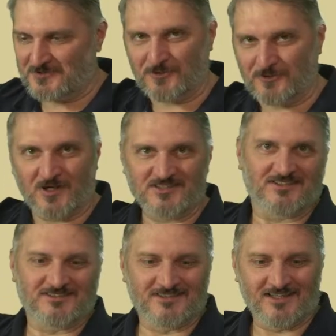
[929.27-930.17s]
can watch
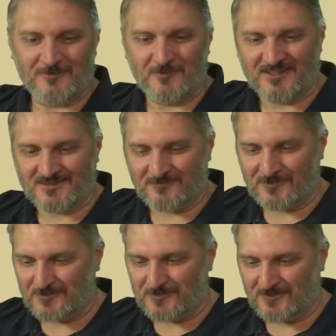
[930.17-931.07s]
this in 8 minutes if
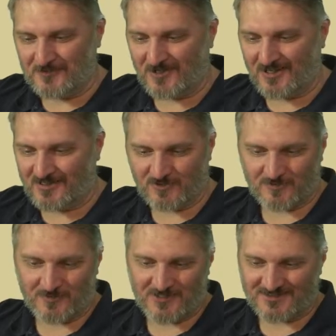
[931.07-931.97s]
you put it on double
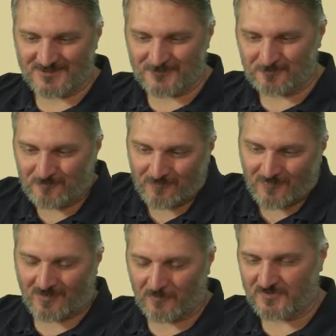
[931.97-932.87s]
speed. So
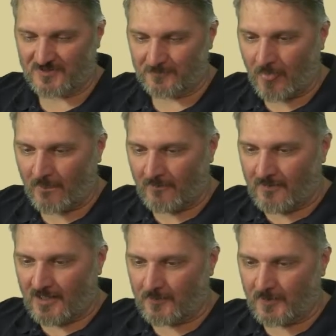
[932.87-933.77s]
we'll see.
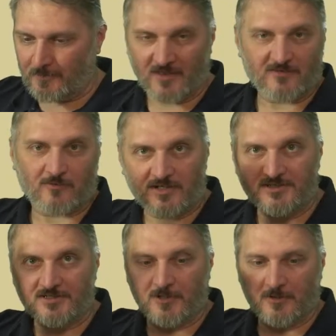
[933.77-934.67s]
Anyway, thanks for
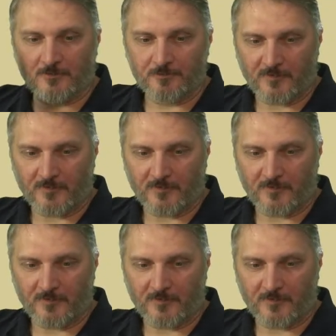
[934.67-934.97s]
watching. Let me know